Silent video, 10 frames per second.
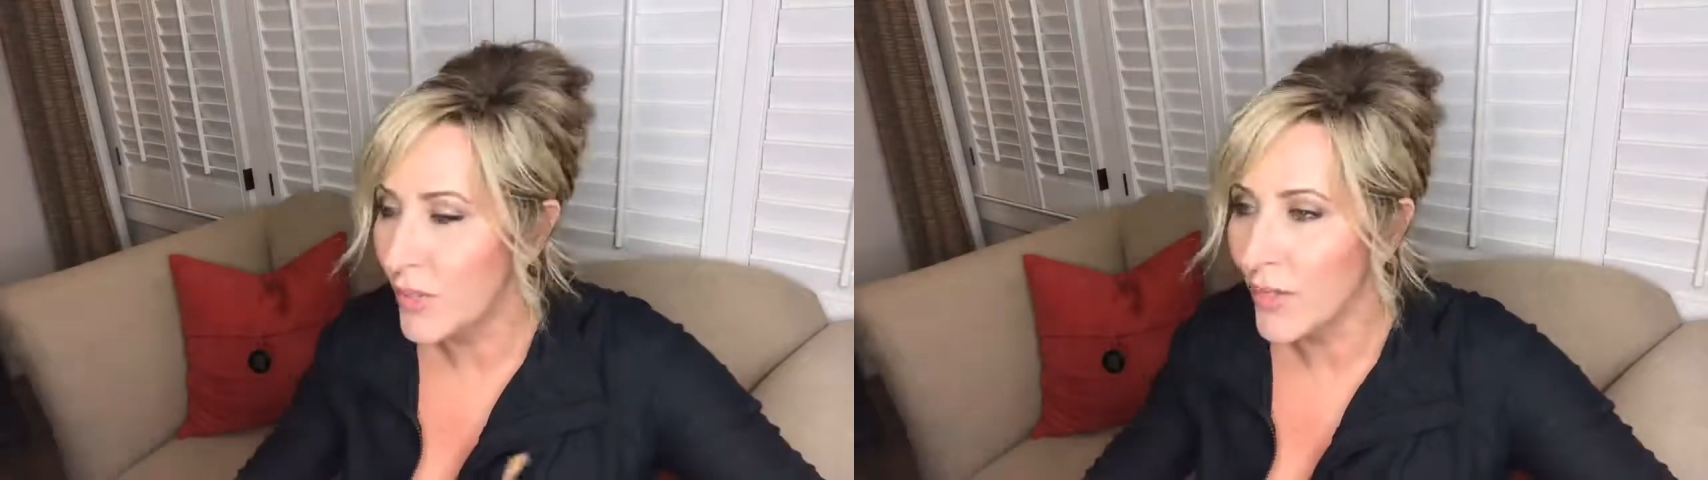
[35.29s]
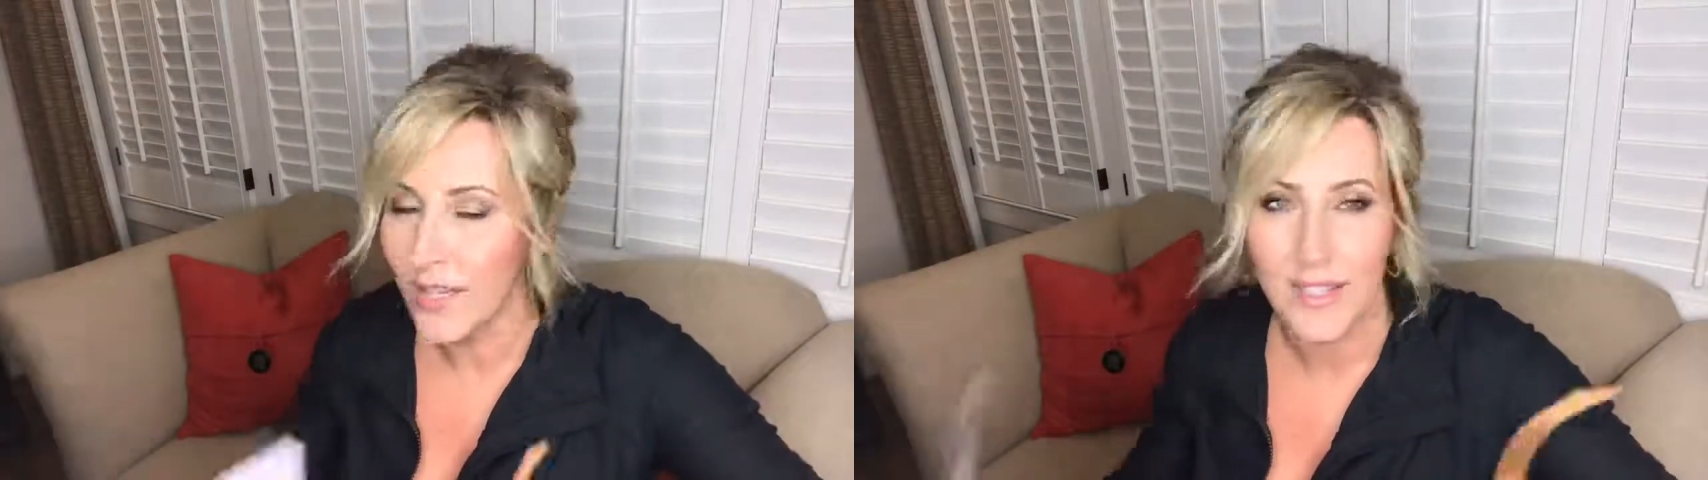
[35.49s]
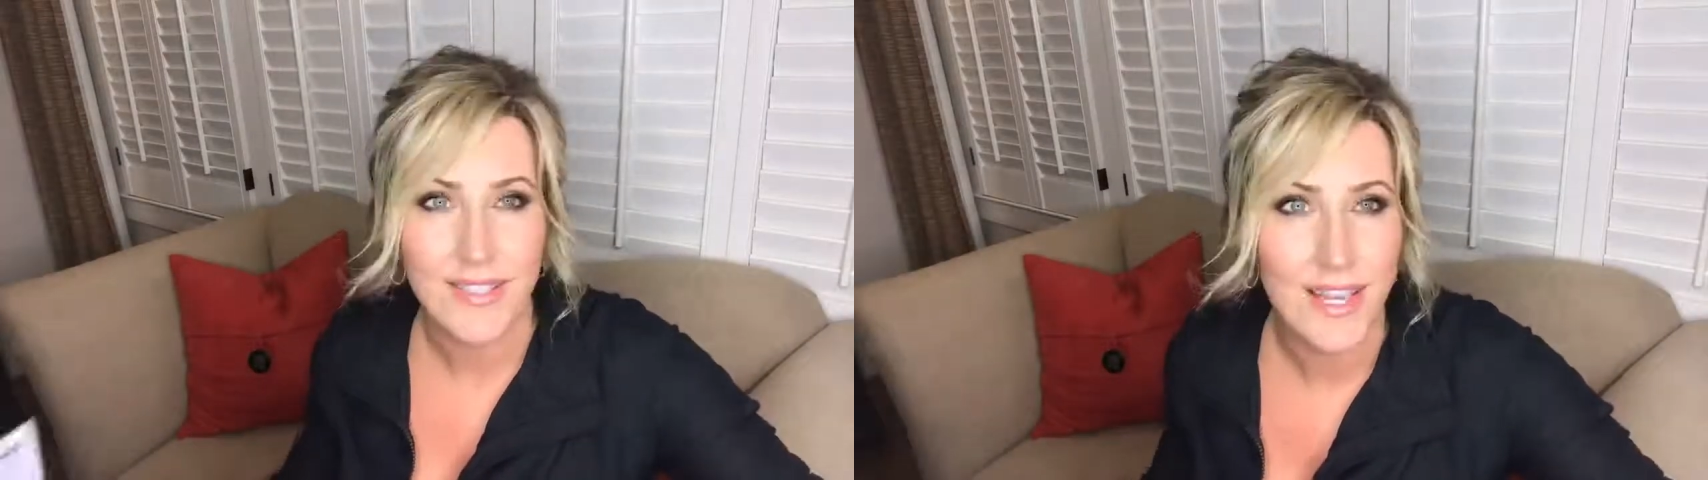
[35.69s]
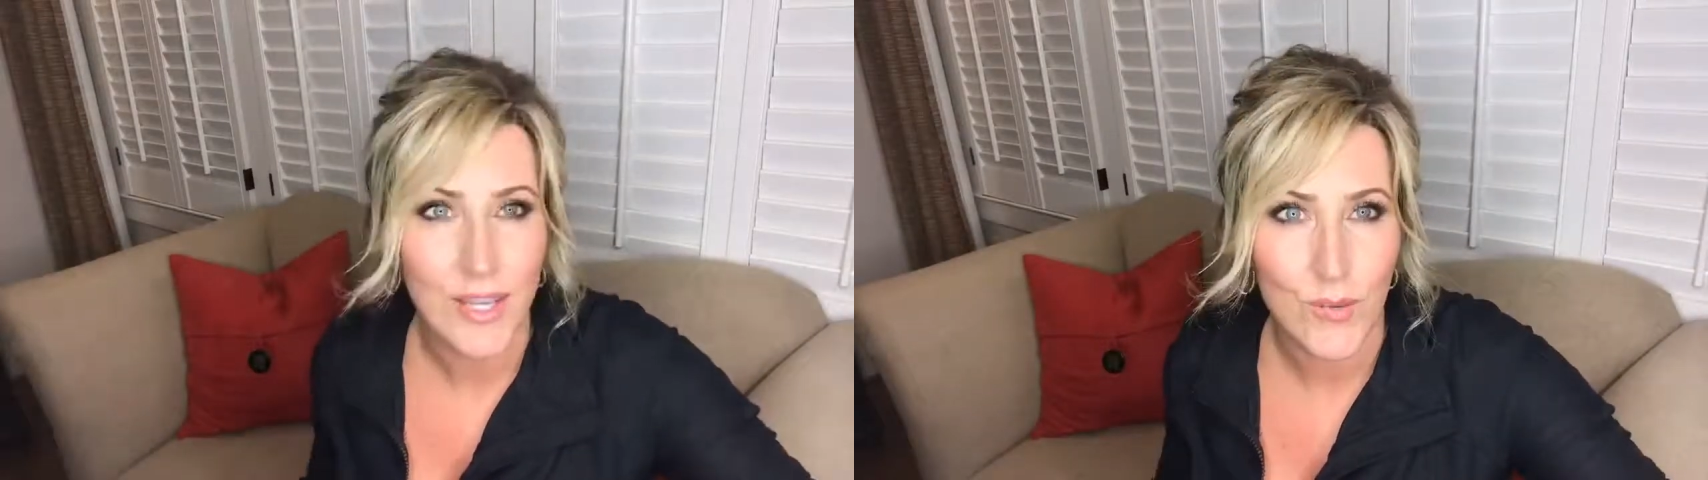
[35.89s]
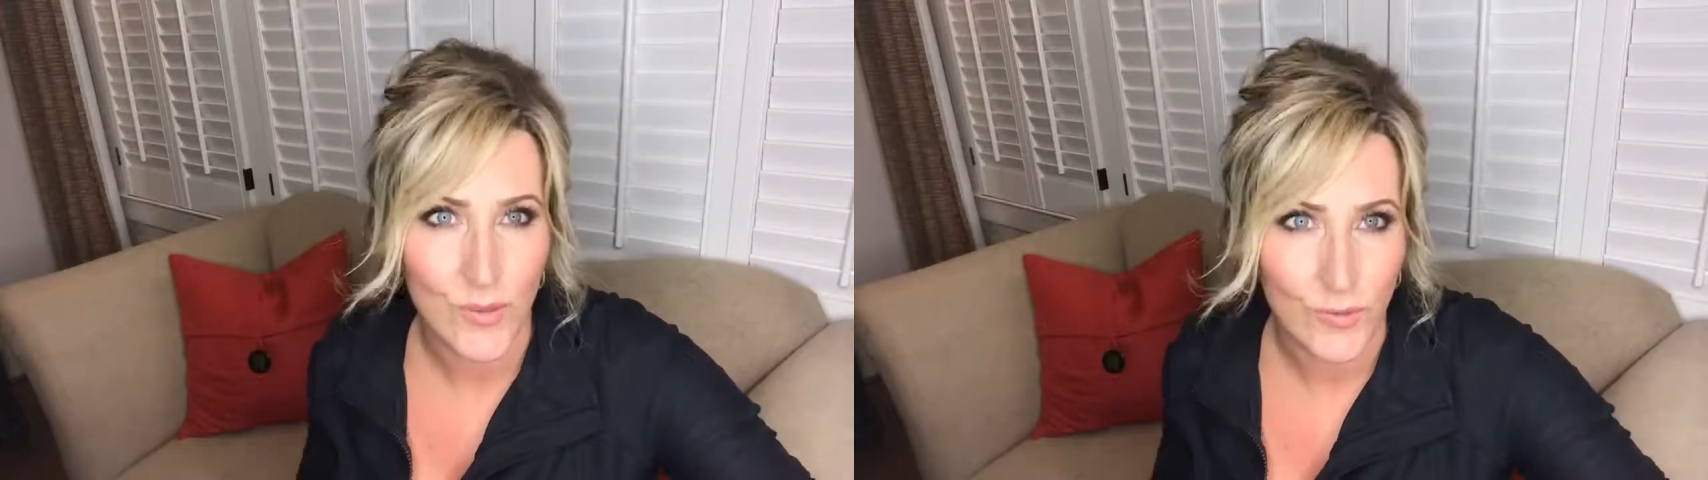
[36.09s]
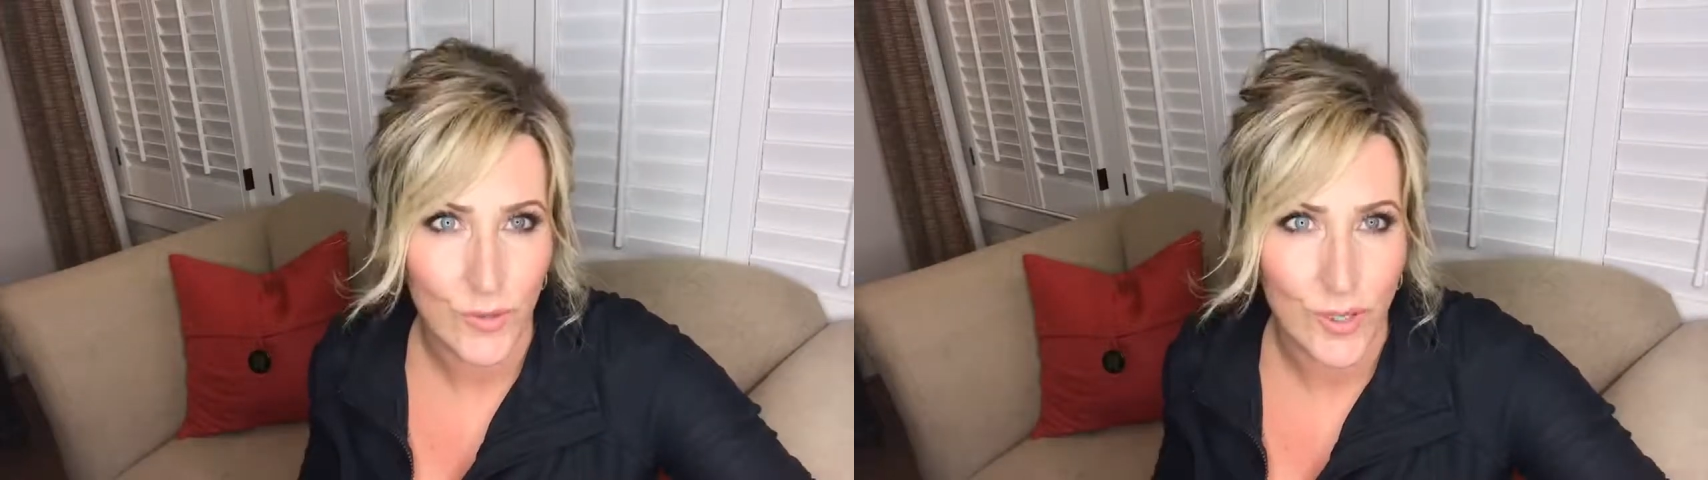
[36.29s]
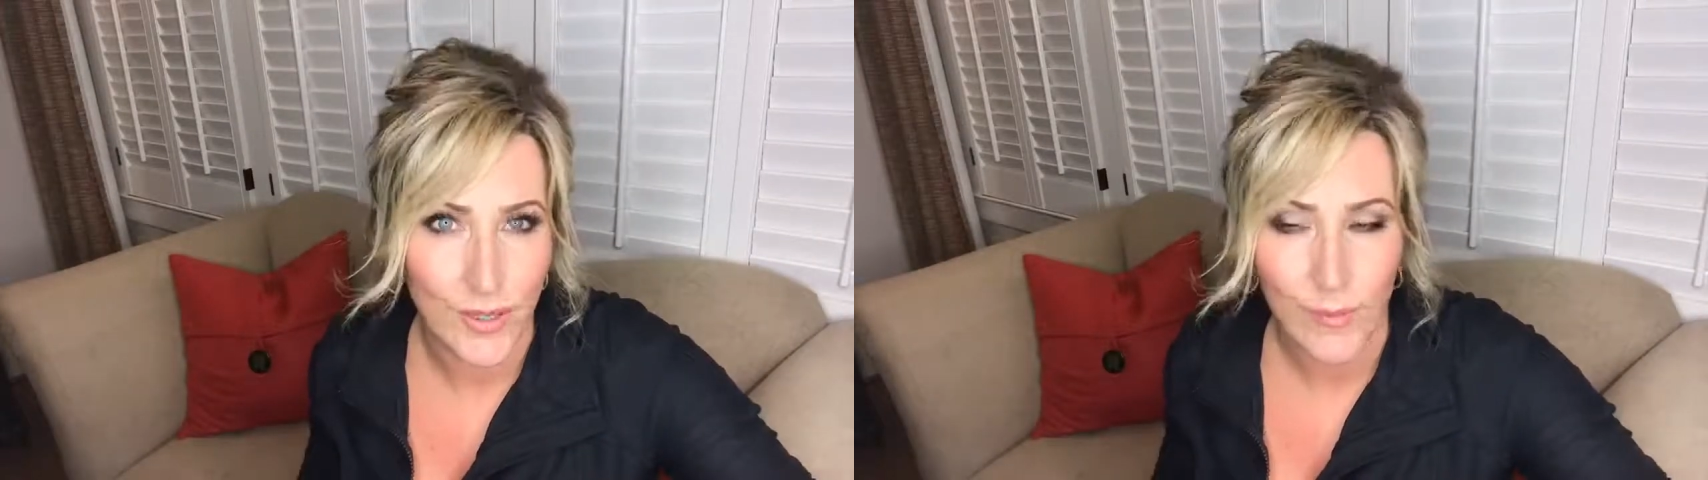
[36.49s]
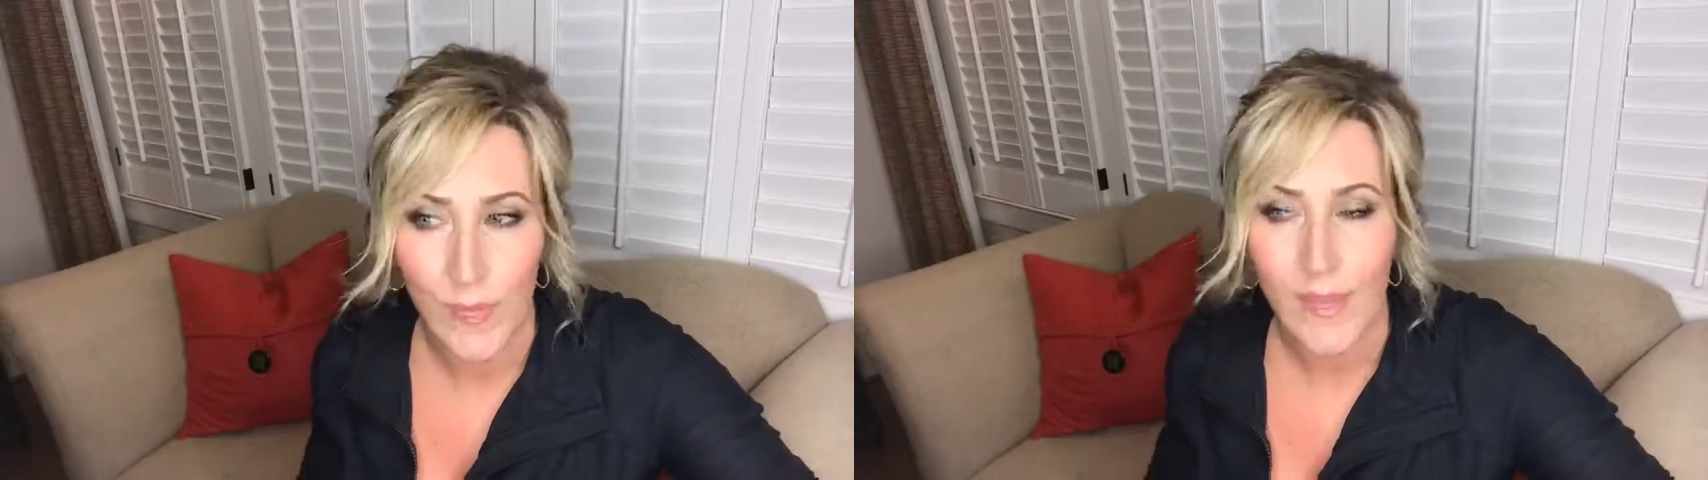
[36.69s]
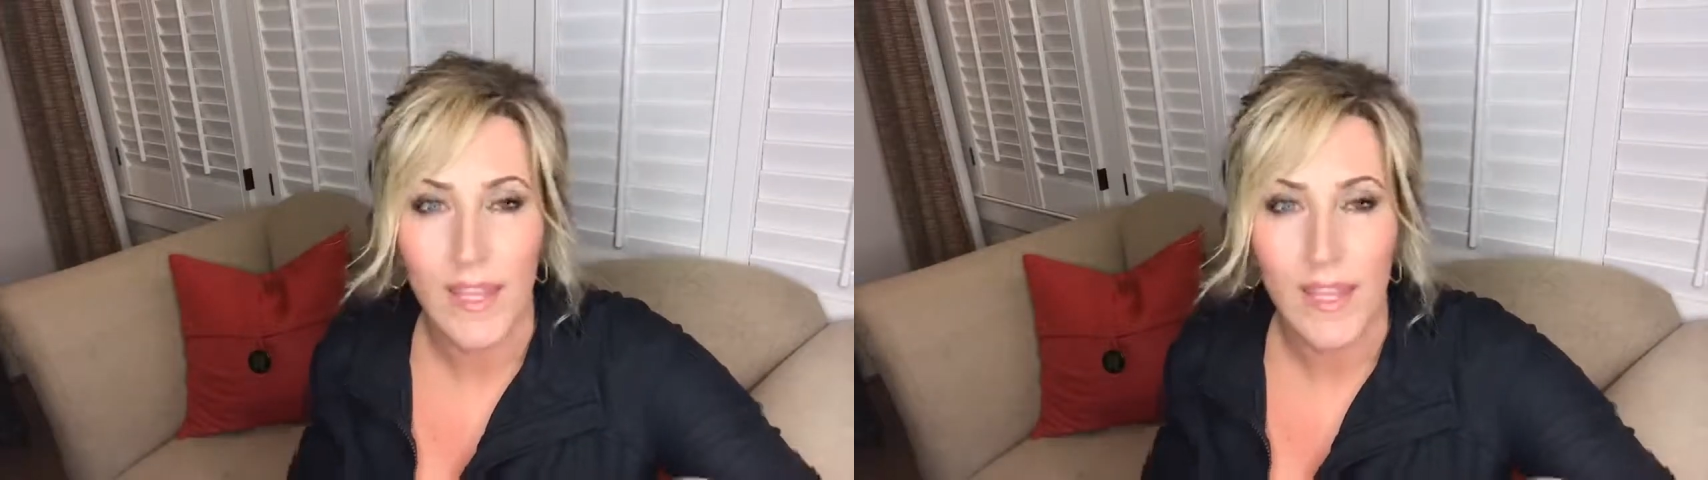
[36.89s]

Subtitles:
you can get a second one free.